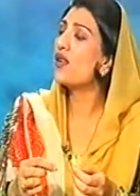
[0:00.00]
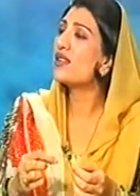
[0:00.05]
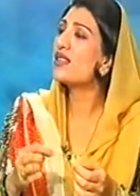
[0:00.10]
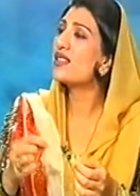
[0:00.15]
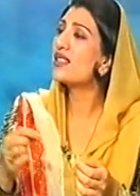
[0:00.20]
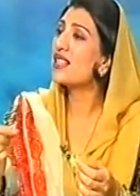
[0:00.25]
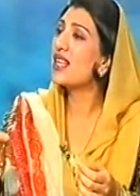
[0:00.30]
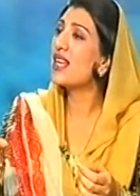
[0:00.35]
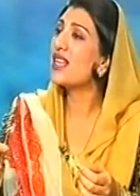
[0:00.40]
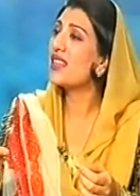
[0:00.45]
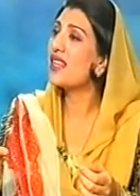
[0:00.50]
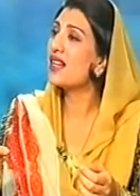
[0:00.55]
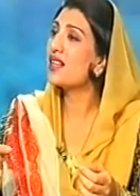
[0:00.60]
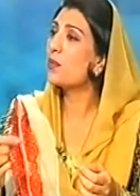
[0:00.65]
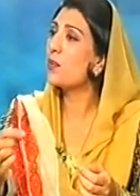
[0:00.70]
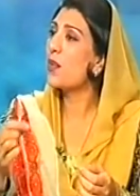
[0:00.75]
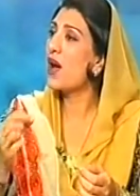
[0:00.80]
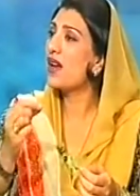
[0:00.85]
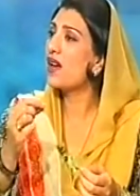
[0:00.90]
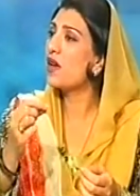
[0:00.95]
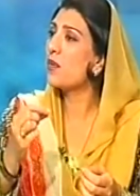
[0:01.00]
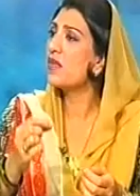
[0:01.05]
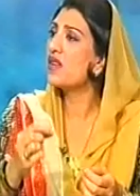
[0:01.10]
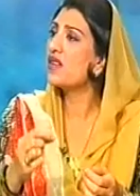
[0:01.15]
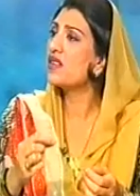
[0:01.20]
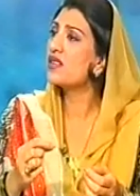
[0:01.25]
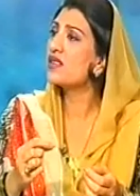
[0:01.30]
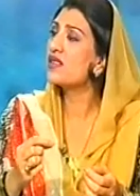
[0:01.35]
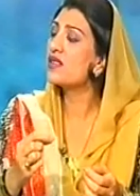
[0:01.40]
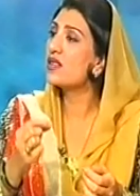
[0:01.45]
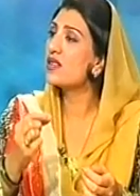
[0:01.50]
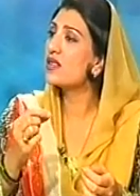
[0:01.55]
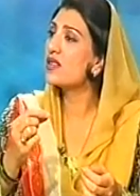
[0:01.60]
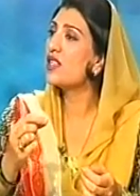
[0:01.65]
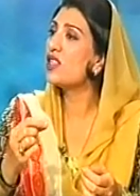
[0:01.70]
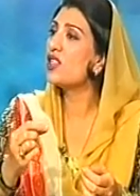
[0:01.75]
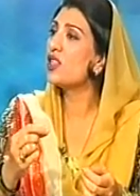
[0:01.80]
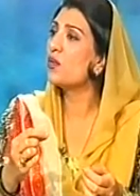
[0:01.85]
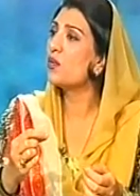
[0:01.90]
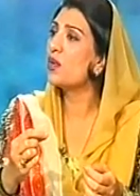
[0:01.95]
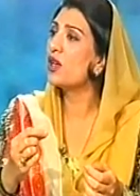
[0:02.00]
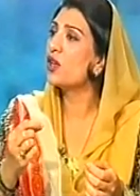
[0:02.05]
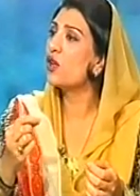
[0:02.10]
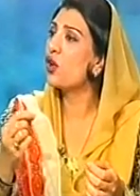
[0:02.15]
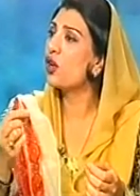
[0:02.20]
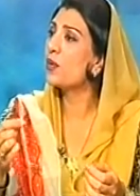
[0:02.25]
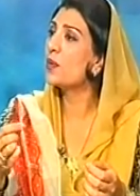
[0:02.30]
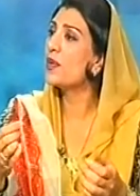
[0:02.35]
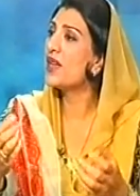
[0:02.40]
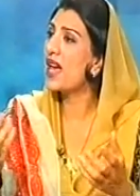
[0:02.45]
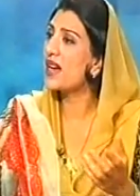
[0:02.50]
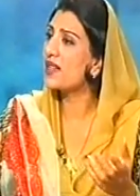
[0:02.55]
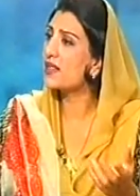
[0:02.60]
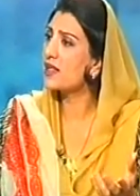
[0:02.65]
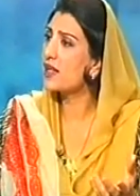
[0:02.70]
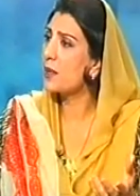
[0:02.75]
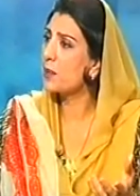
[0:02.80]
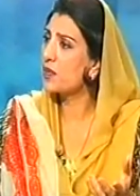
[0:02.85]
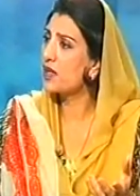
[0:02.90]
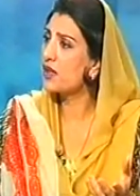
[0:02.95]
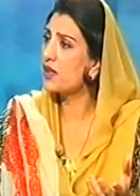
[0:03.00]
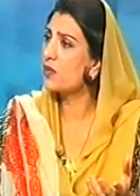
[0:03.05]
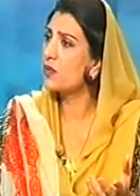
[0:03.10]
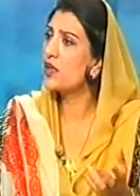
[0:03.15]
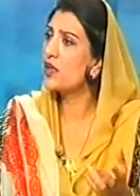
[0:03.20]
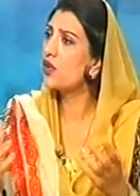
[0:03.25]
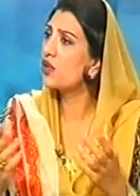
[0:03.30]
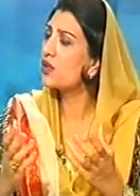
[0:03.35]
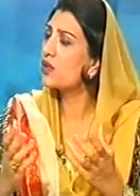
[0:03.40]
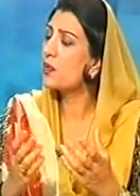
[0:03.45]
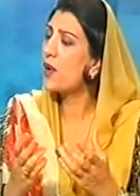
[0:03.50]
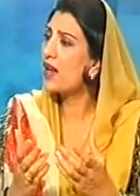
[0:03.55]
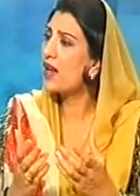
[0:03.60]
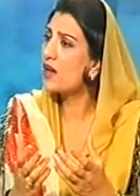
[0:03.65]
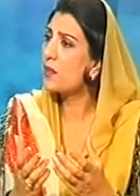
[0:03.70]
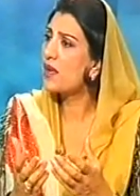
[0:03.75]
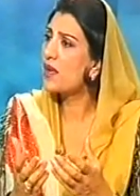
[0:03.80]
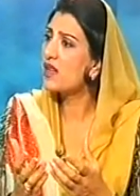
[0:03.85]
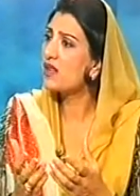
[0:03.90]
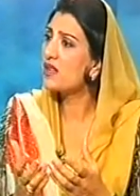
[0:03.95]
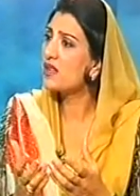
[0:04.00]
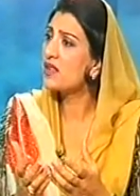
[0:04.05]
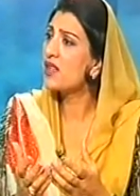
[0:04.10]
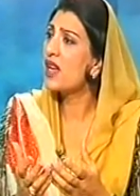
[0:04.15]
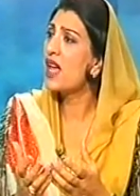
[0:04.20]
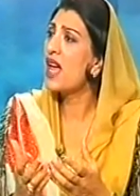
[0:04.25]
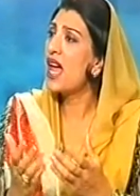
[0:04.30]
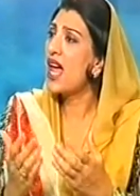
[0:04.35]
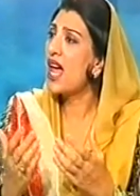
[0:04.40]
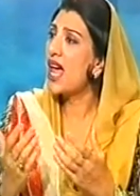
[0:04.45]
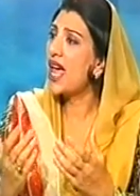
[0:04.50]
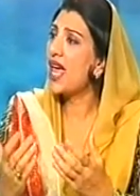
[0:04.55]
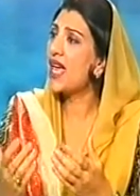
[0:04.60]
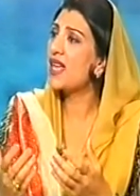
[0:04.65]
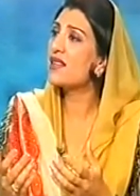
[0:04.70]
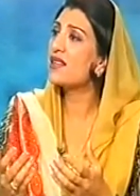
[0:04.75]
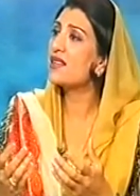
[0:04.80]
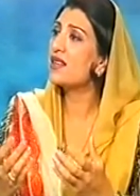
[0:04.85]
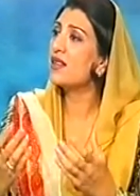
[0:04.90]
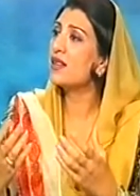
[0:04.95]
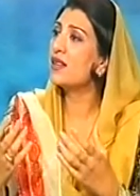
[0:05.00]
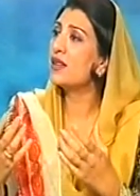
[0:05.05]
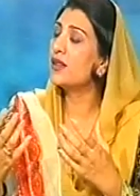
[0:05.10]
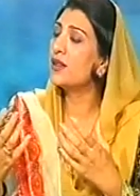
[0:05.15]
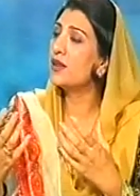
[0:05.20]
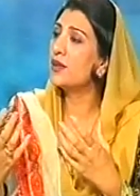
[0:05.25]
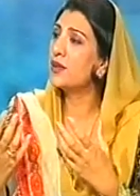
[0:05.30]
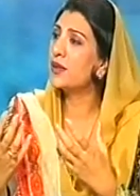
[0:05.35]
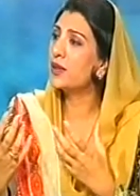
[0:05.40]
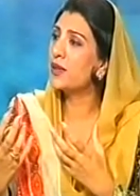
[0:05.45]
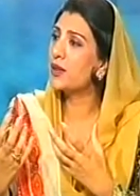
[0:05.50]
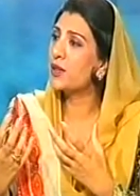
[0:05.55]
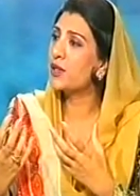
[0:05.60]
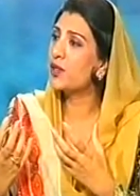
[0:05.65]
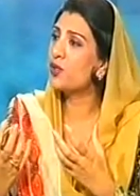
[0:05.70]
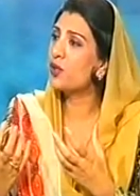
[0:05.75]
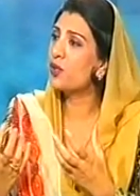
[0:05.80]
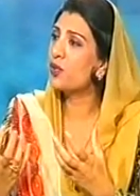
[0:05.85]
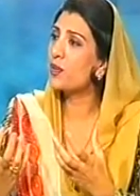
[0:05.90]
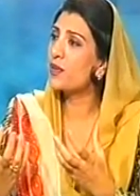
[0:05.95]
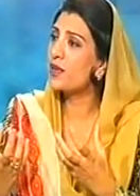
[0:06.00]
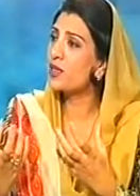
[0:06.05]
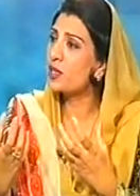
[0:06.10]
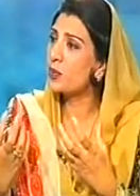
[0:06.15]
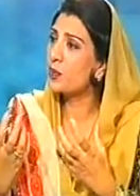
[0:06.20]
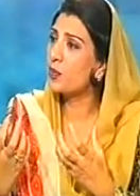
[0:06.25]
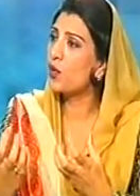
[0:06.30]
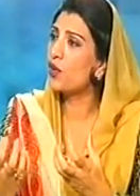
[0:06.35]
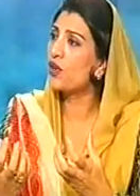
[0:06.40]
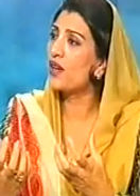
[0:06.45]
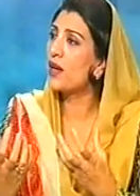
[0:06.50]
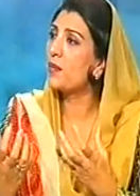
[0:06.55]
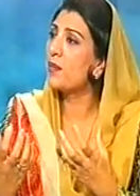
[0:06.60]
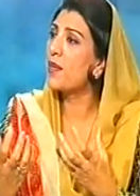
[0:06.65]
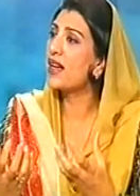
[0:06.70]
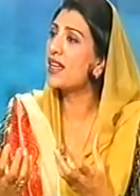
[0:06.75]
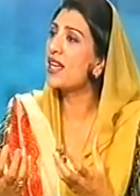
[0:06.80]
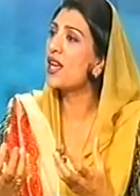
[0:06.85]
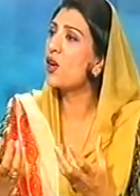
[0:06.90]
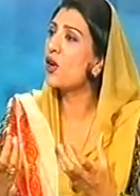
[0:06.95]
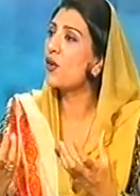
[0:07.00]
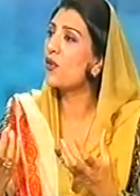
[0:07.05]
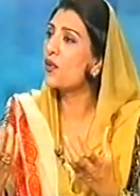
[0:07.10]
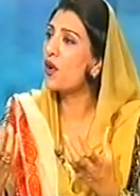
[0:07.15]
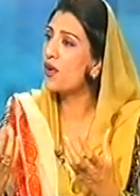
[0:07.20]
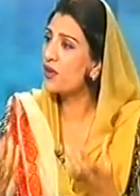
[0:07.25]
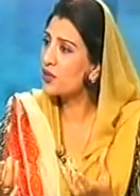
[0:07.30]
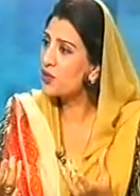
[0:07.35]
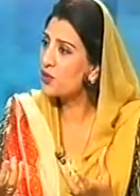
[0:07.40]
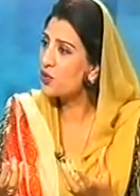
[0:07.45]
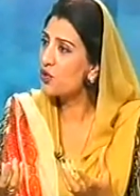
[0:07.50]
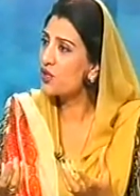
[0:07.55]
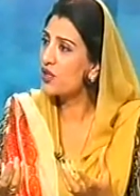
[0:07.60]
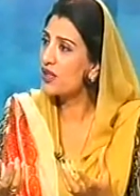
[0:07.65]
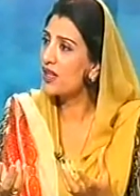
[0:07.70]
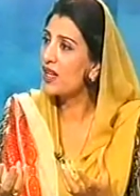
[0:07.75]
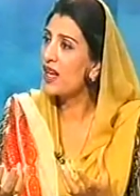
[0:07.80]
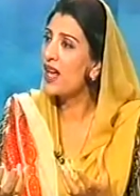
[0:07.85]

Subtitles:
say that parliament's decision will not be accepted, because parliament has the support and backing of constitution,